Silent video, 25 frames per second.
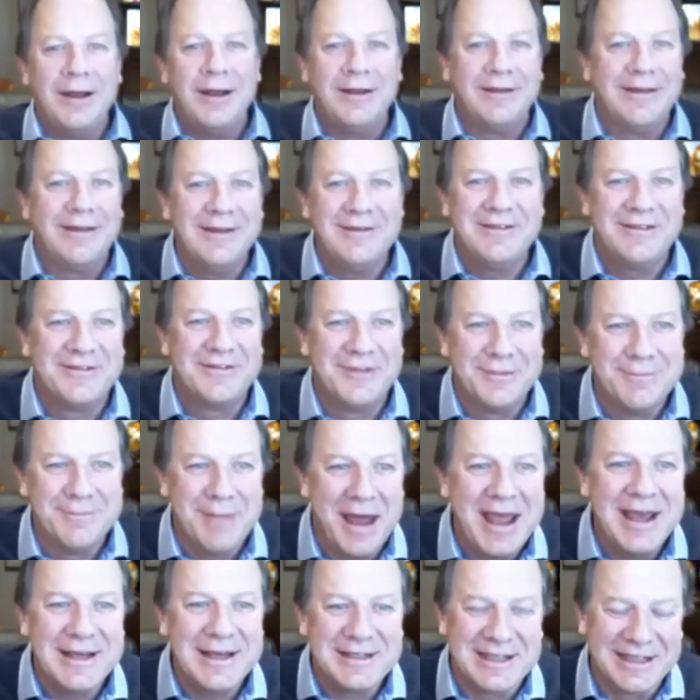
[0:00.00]
This is
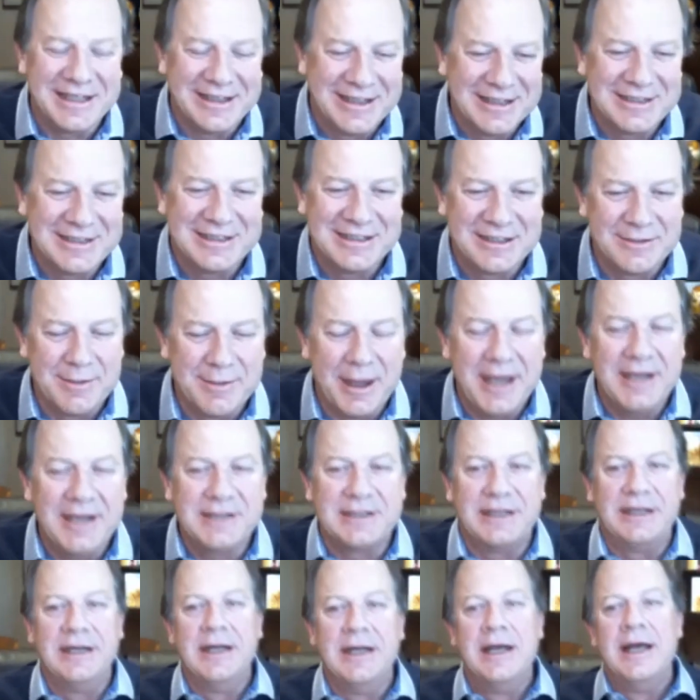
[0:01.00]
amazing. This is
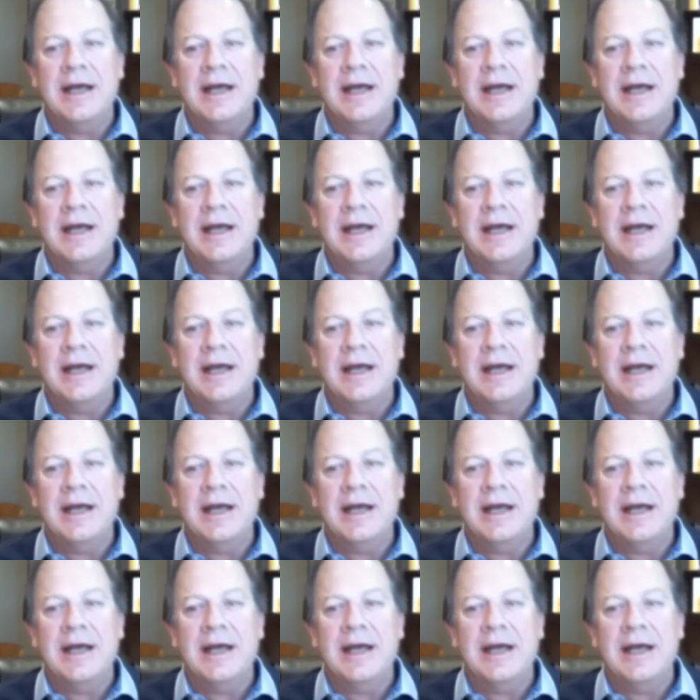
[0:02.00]
amazing.